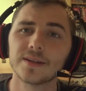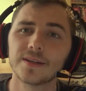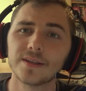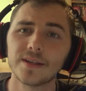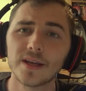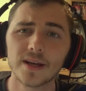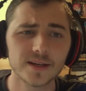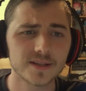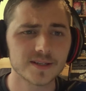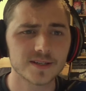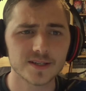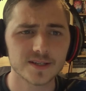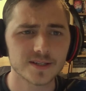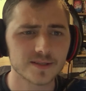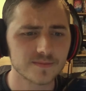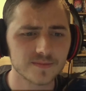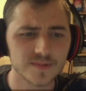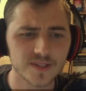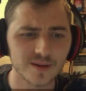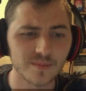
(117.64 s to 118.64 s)
Yeah, and just
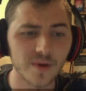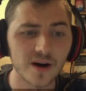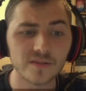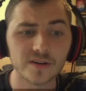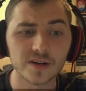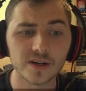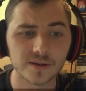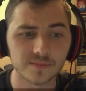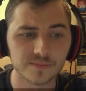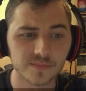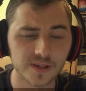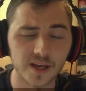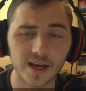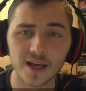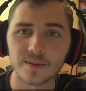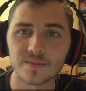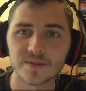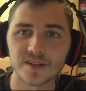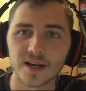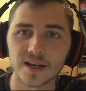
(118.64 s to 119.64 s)
some other
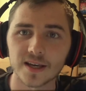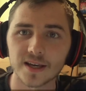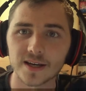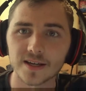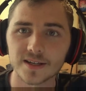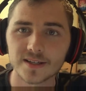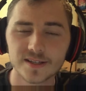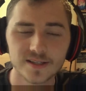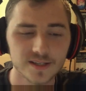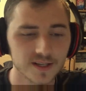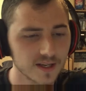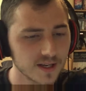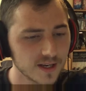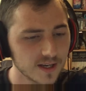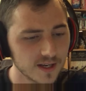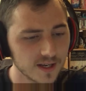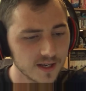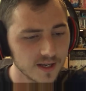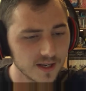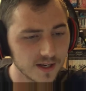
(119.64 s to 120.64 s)
games, I guess.
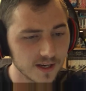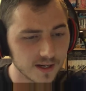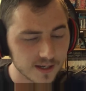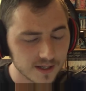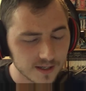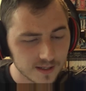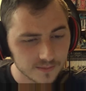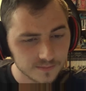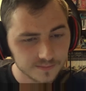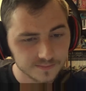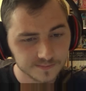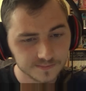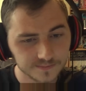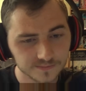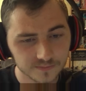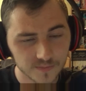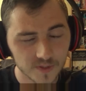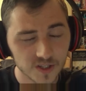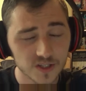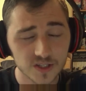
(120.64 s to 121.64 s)

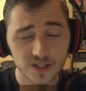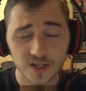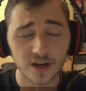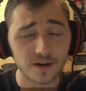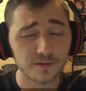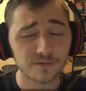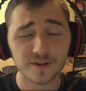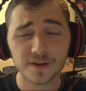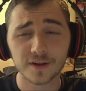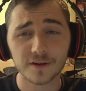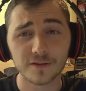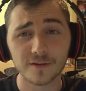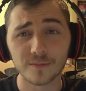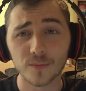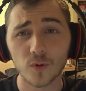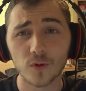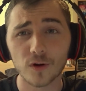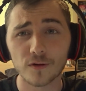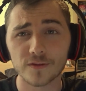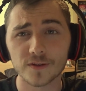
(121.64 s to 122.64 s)
Just can't think of them
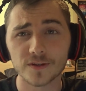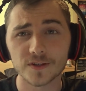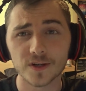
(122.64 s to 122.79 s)
all off the